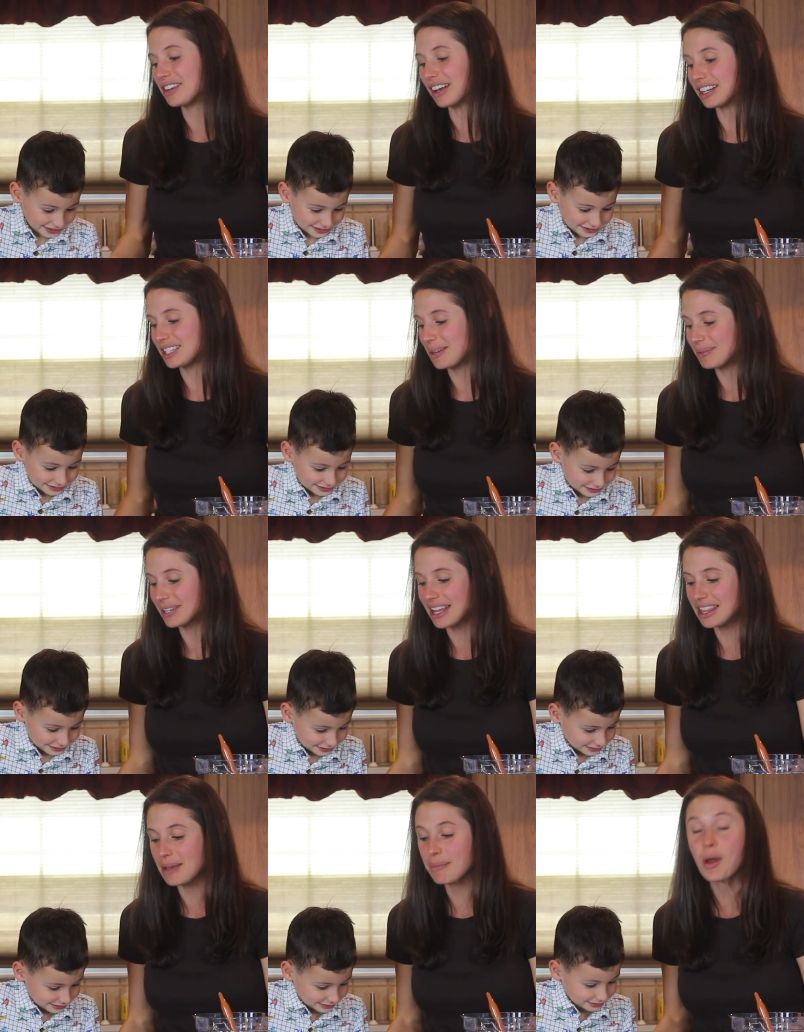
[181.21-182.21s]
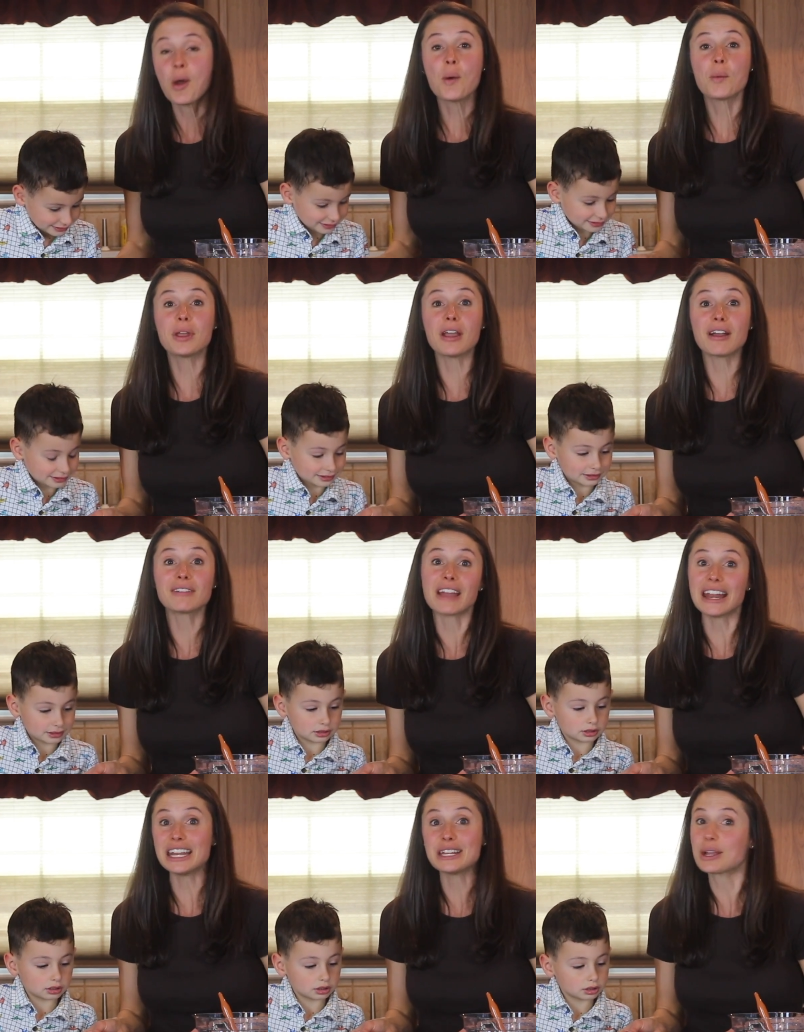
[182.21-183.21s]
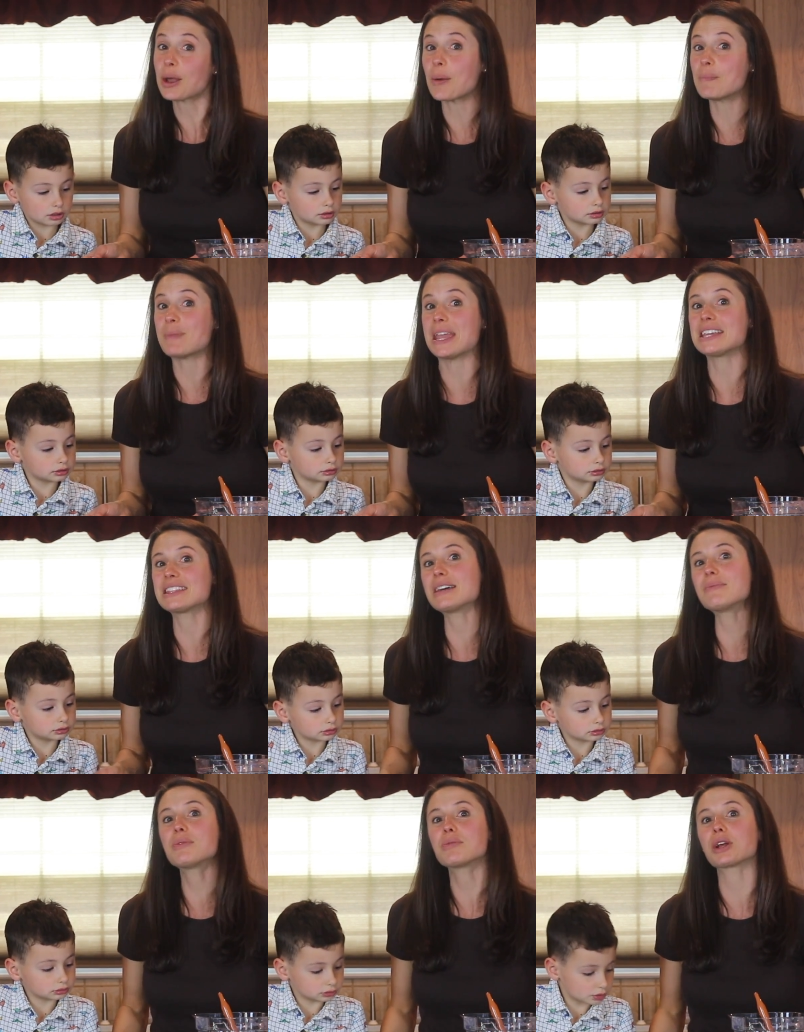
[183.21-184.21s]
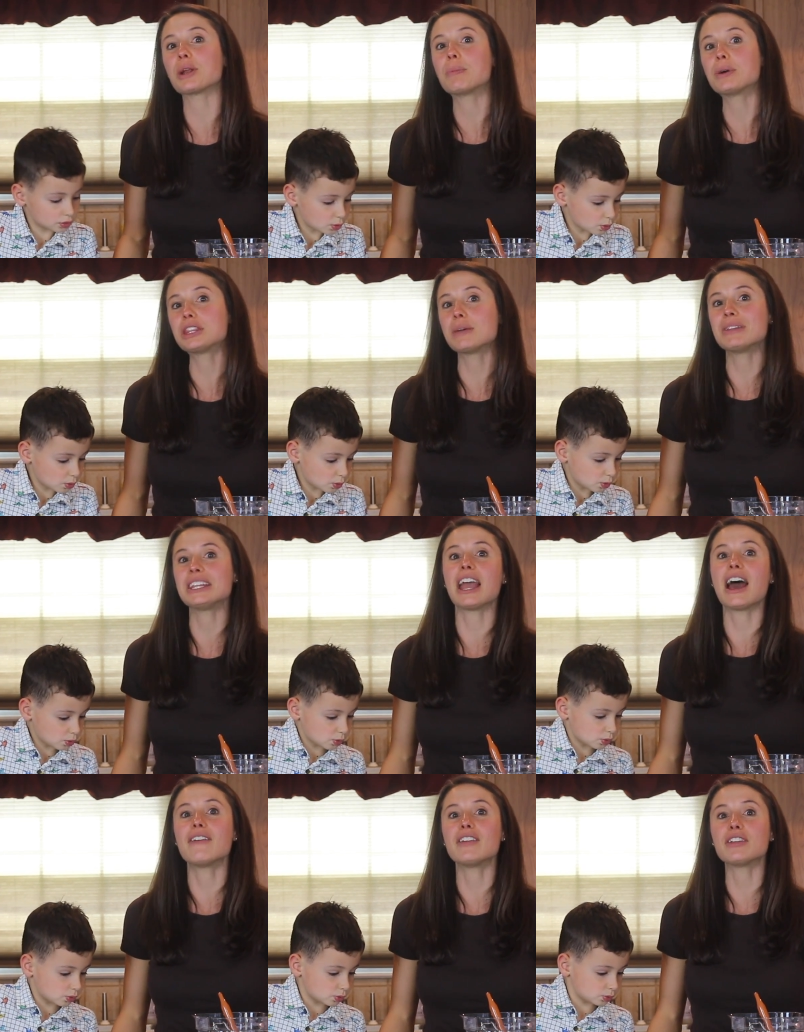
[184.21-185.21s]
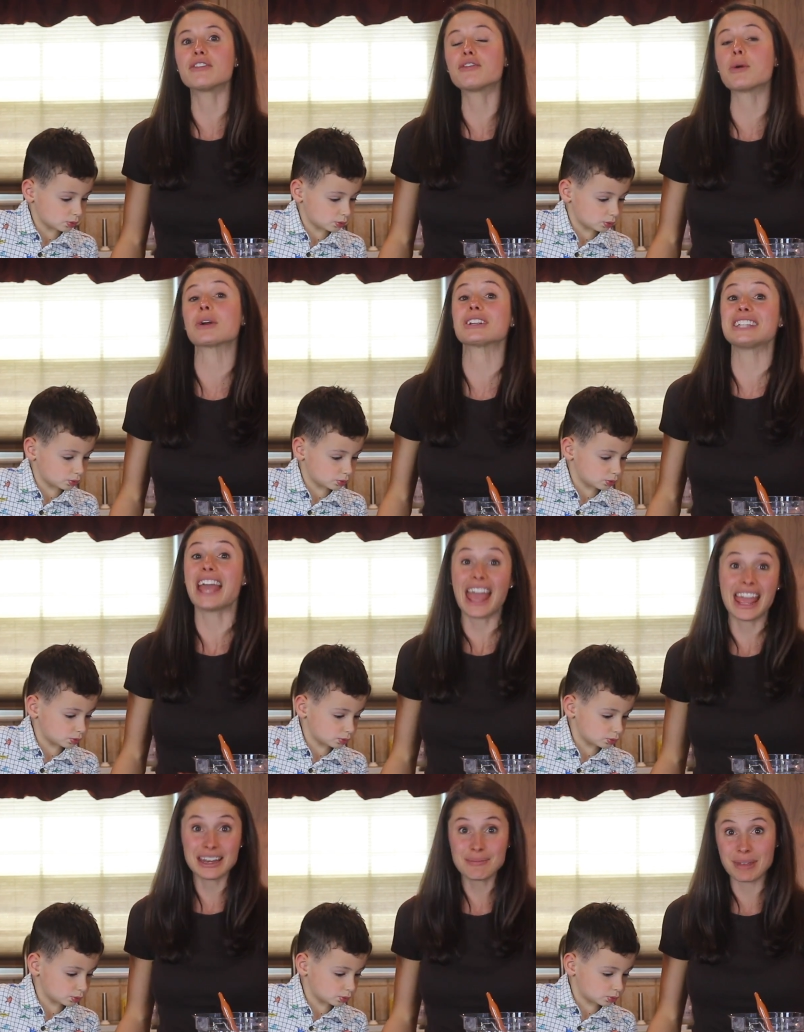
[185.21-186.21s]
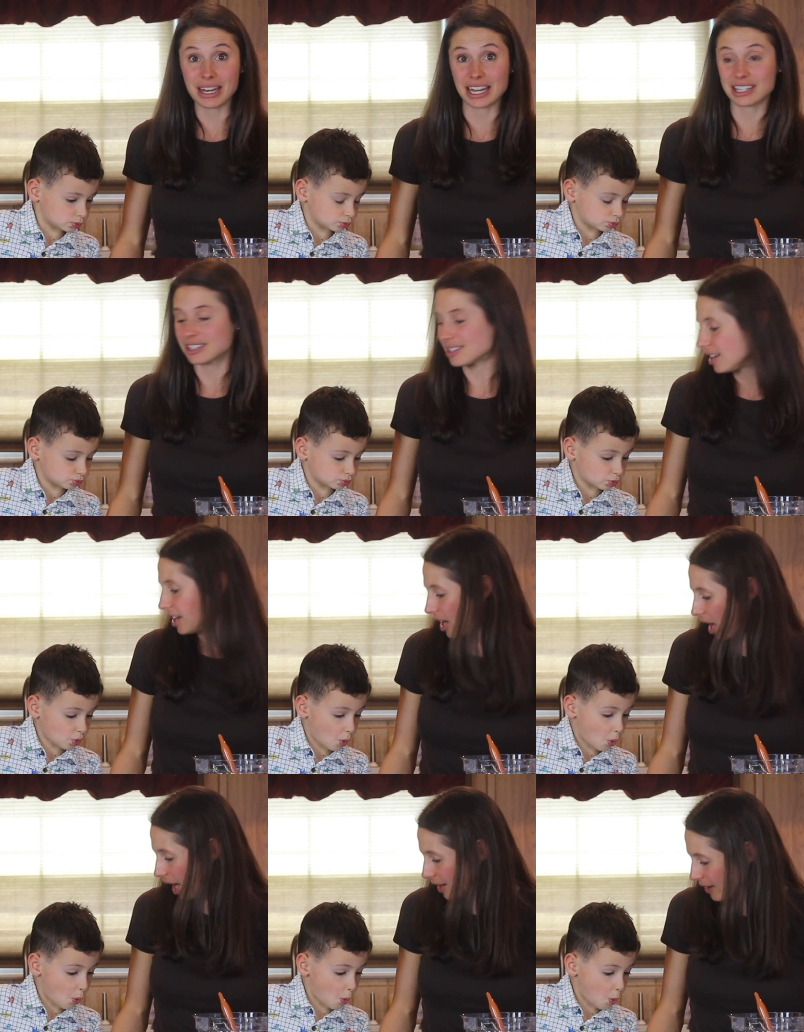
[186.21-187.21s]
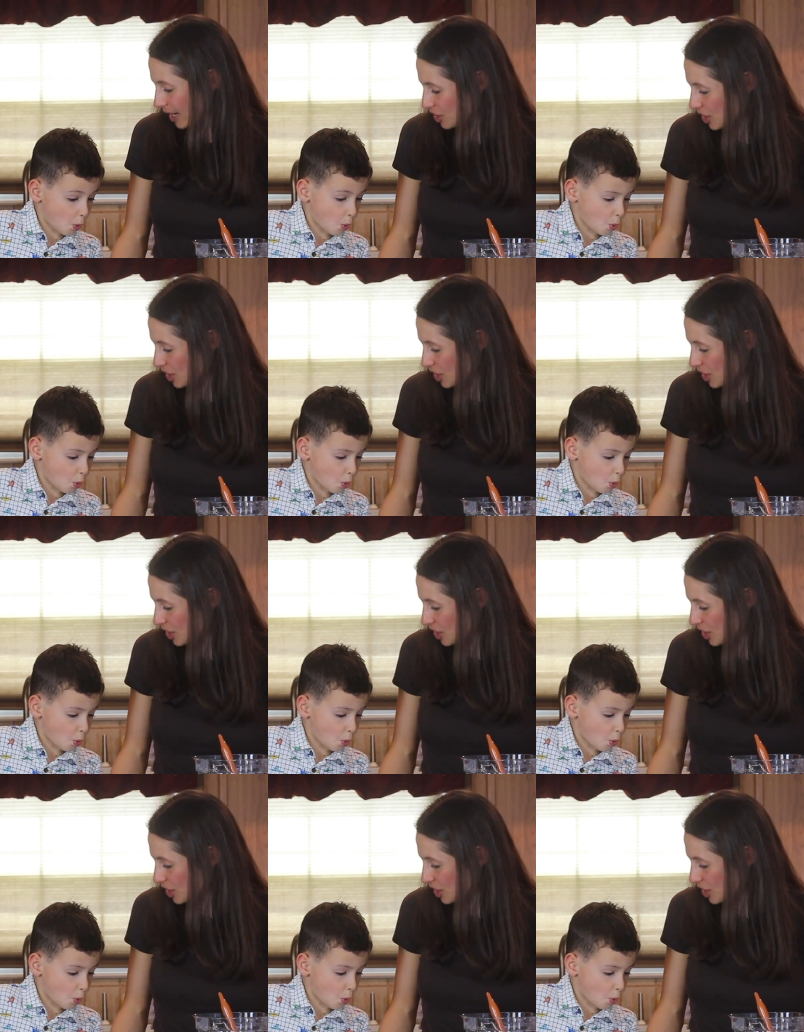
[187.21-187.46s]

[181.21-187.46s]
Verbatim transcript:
Speaker 1: chocolate chips on them. We are ready to go bake them. We're gonna put them in the oven for 10 minutes. All right, ready,